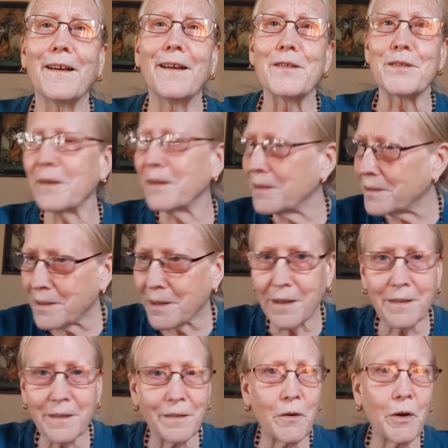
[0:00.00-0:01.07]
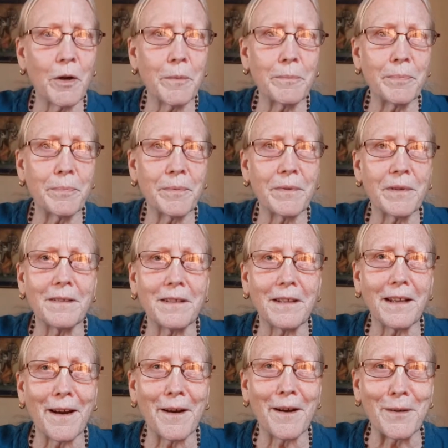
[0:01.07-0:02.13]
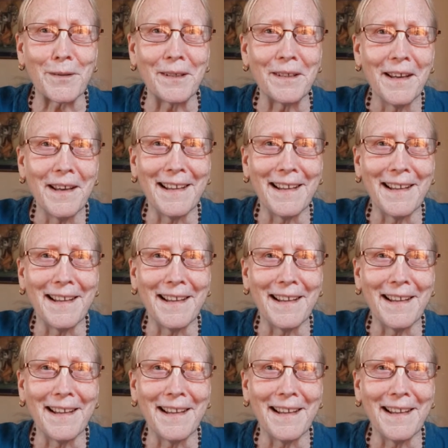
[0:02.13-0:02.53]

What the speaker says: So then I started to go up the stairs,